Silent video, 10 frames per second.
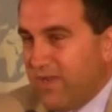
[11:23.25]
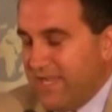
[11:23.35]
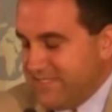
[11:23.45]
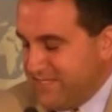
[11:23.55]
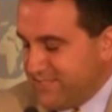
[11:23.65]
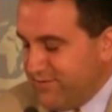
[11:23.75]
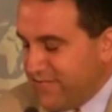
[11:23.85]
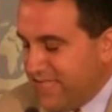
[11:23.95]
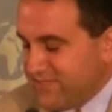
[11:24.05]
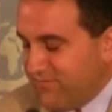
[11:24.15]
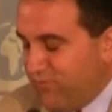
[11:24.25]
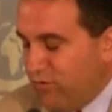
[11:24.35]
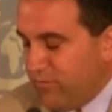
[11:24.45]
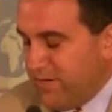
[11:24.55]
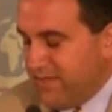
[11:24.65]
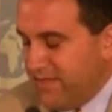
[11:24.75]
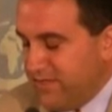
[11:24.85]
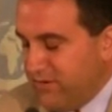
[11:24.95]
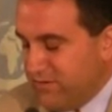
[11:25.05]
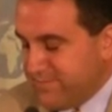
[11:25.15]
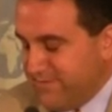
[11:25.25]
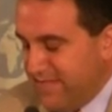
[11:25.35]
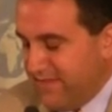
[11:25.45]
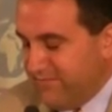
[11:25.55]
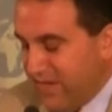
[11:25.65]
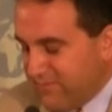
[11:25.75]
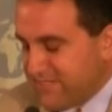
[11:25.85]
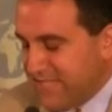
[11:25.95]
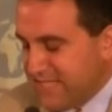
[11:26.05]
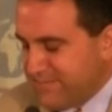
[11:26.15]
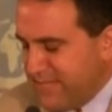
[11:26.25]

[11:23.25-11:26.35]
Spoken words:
rise since 2004 when the Envirosat